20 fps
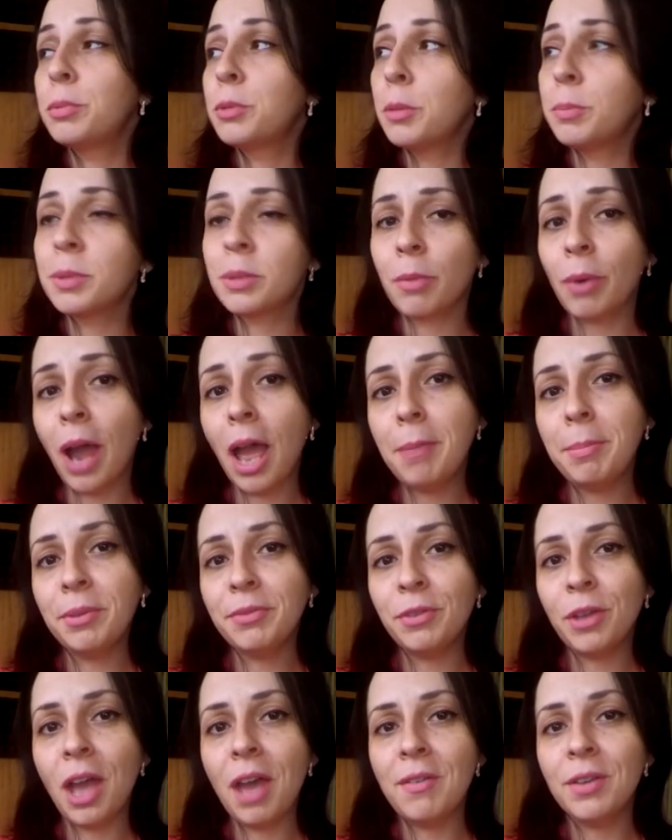So subscribe
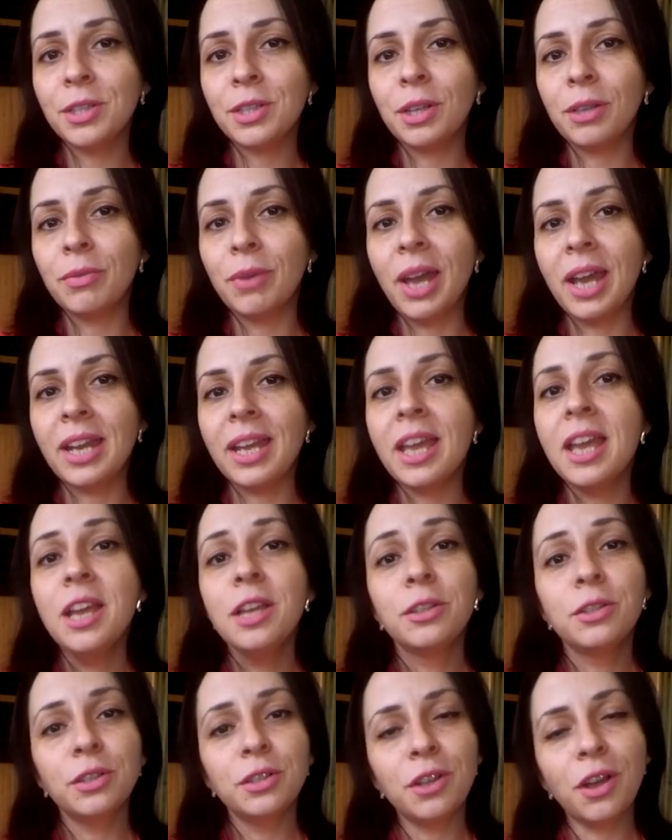if you haven't
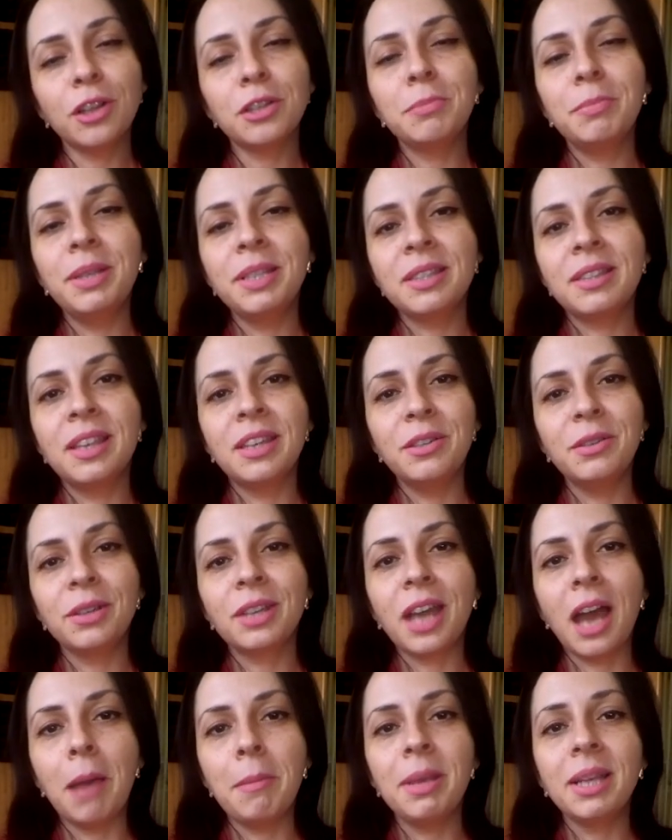already to not miss the
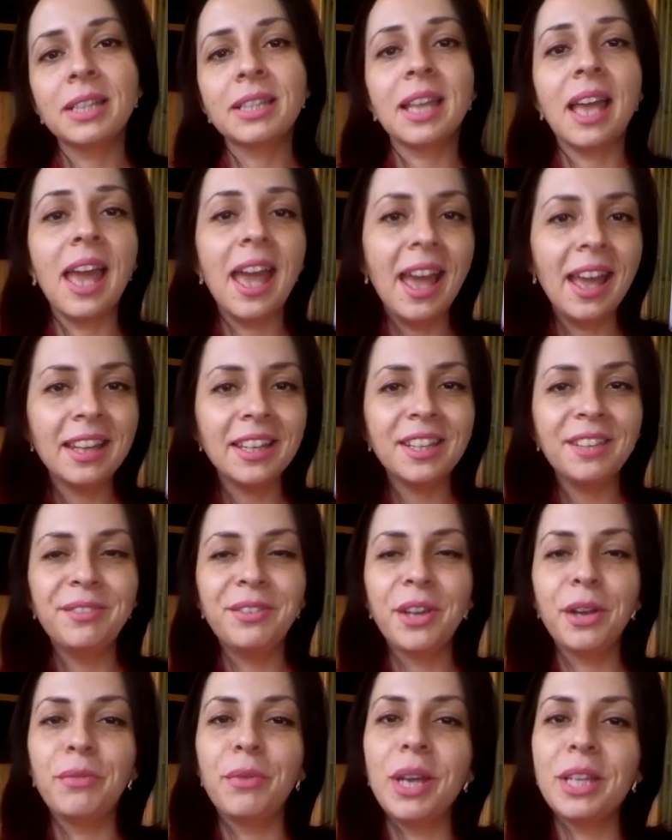new comings, and
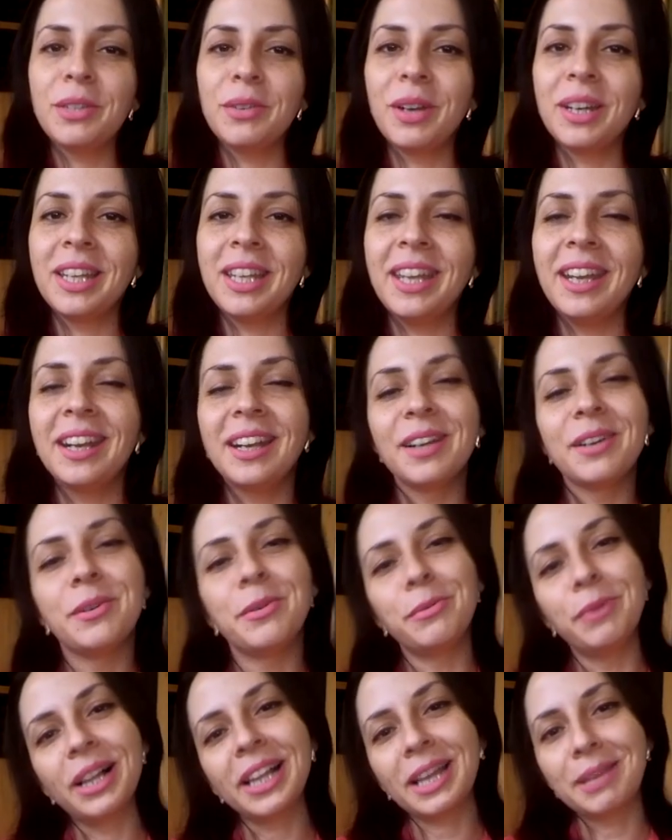if you're a veteran
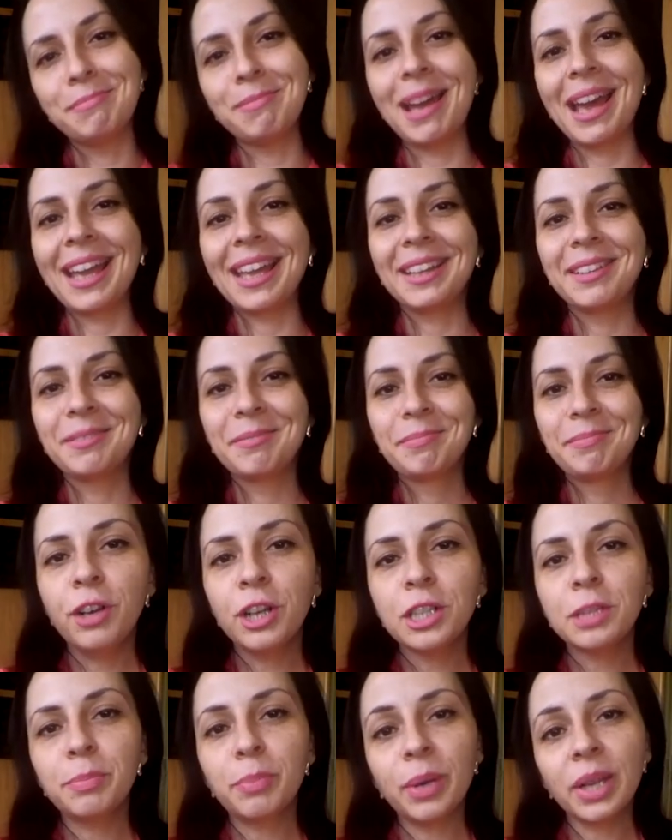here, welcome back. The
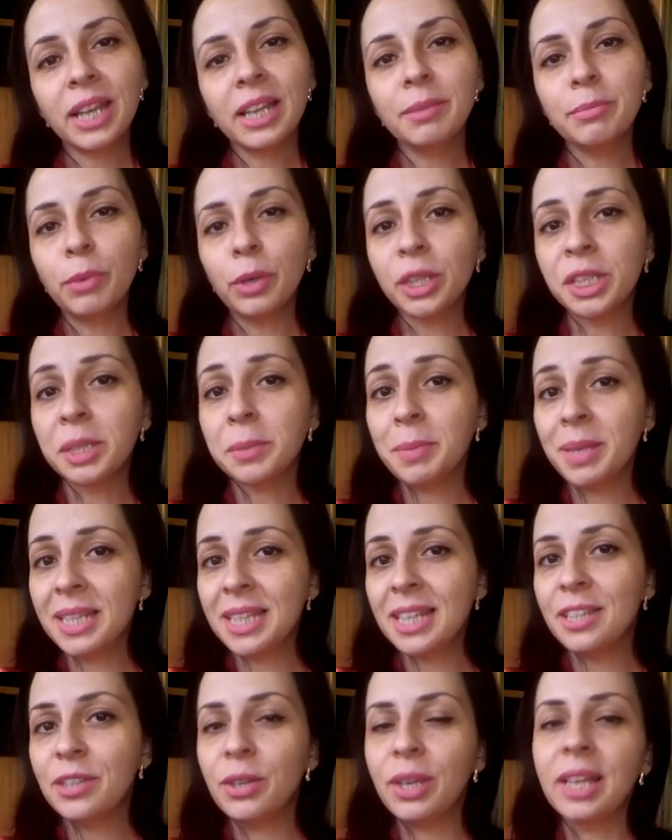first brick and mortar
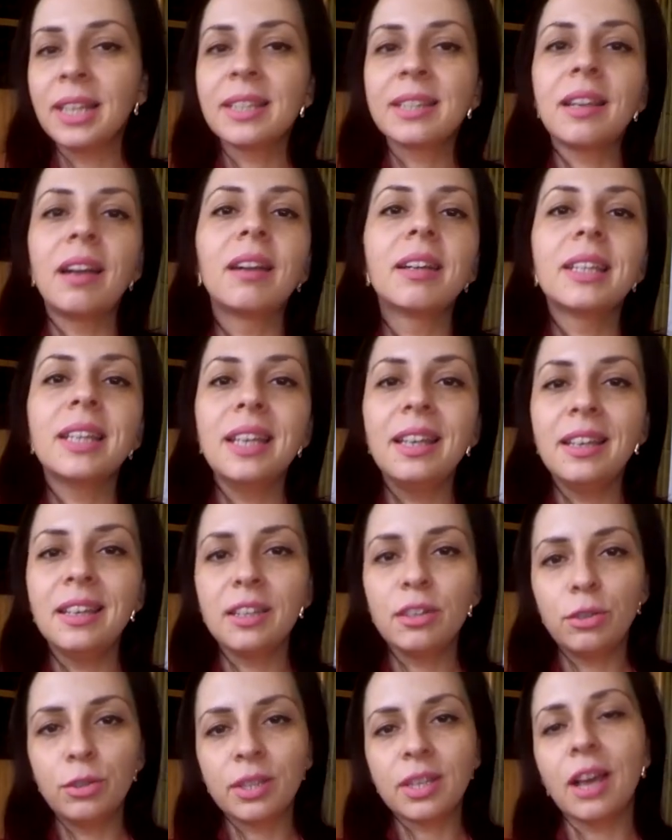business you can start
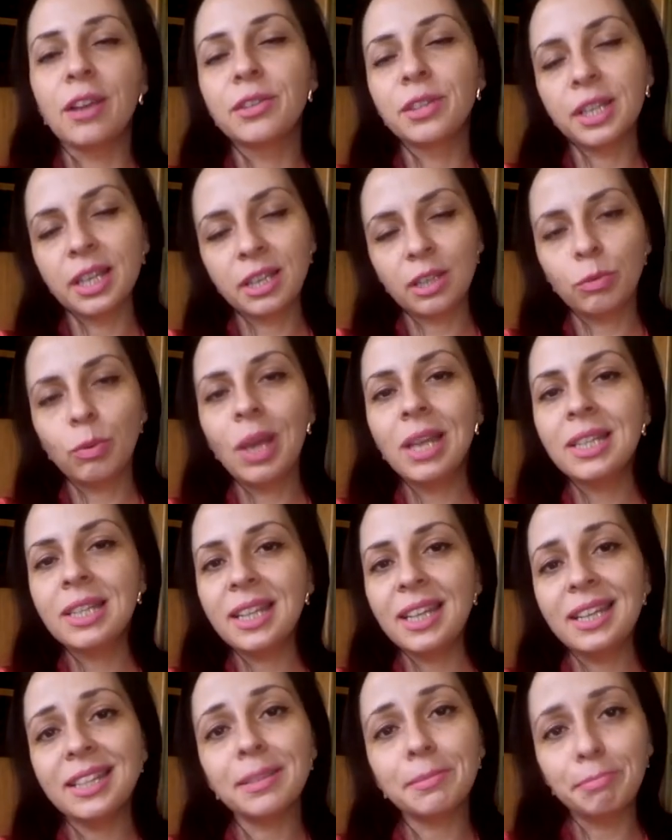in
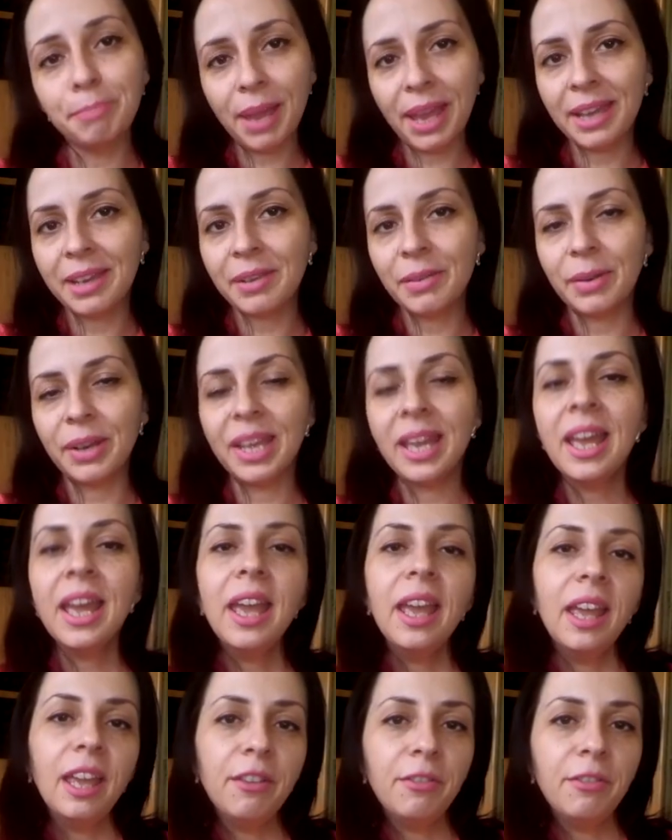2020 is bakery.